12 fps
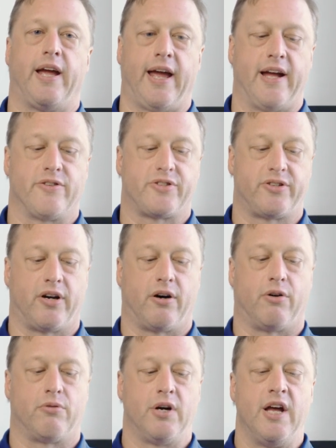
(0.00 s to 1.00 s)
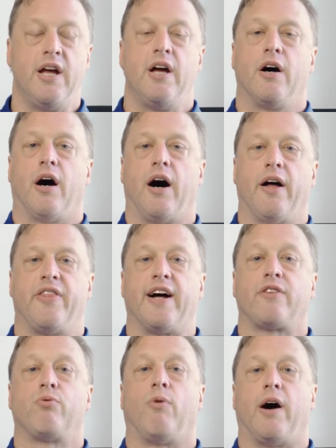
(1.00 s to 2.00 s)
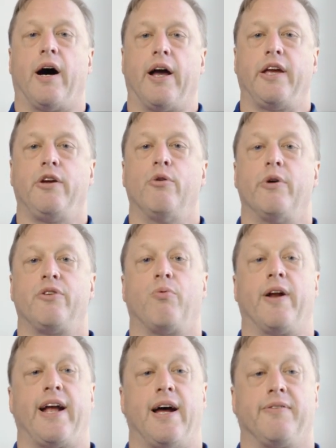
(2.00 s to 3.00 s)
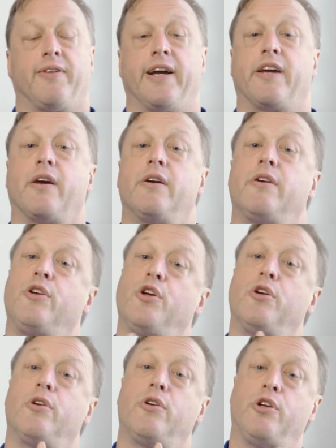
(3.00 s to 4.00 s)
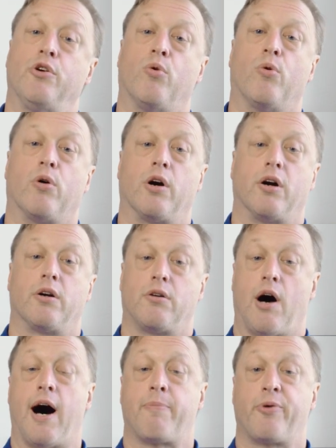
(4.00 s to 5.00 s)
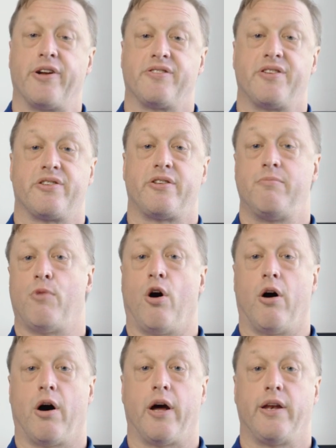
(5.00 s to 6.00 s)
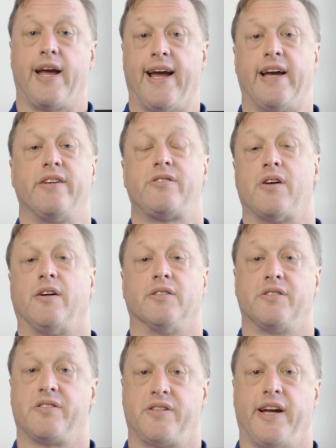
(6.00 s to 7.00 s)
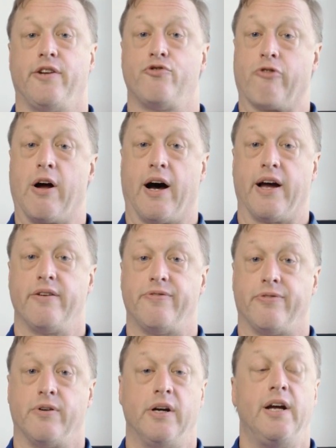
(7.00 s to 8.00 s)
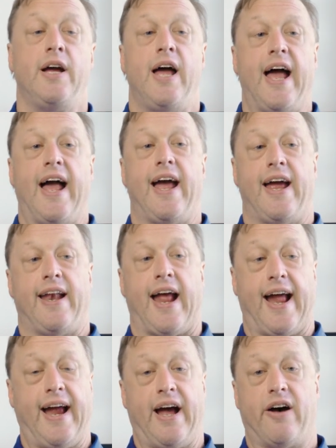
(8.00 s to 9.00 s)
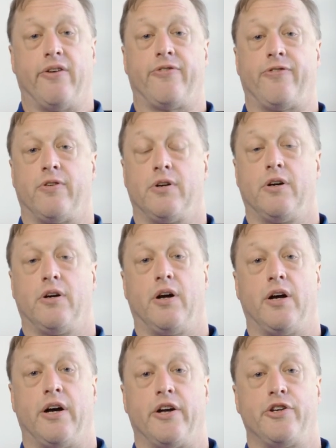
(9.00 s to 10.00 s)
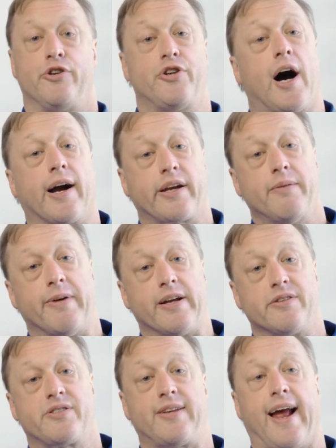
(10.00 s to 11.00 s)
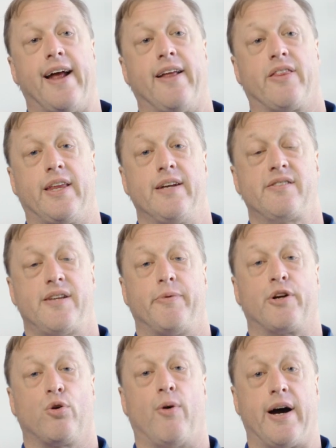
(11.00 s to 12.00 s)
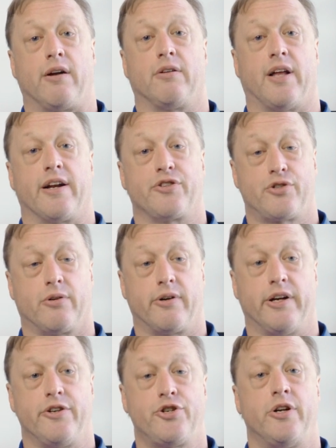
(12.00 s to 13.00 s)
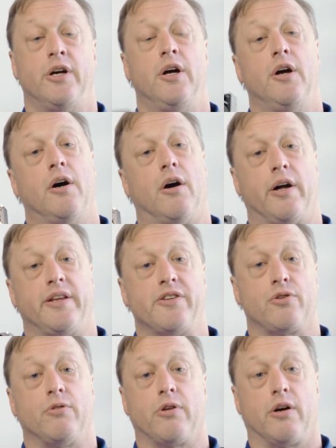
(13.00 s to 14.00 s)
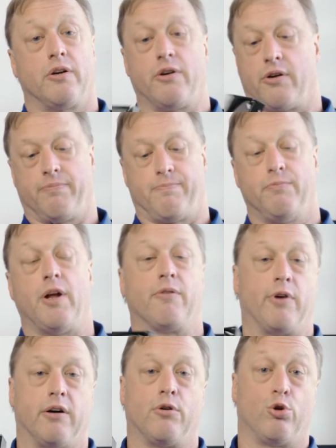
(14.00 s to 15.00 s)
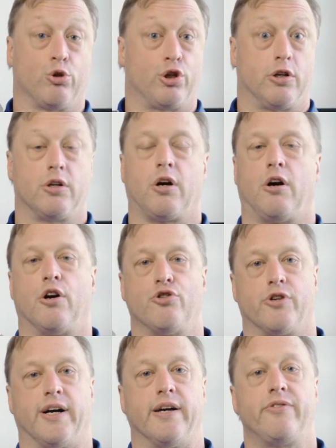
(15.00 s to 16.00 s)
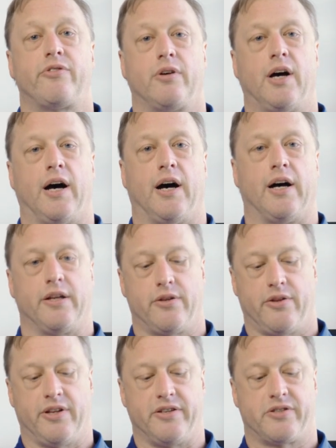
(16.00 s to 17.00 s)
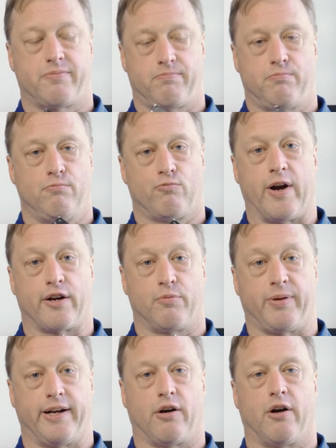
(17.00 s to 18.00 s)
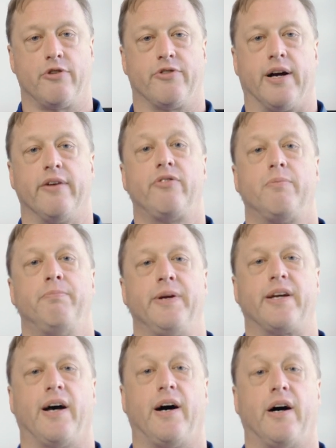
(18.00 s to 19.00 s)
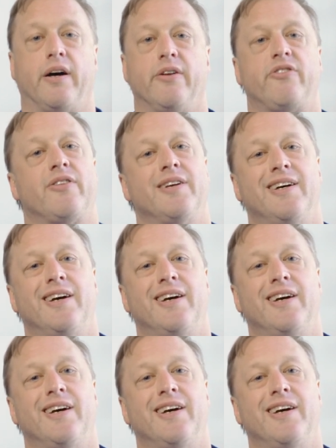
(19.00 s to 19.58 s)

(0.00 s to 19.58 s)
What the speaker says: And so that's why you always want to have like your operating system on a solid state drive and have your documents and things that require a lot of storage on these older hard drives, these record player hard drives, because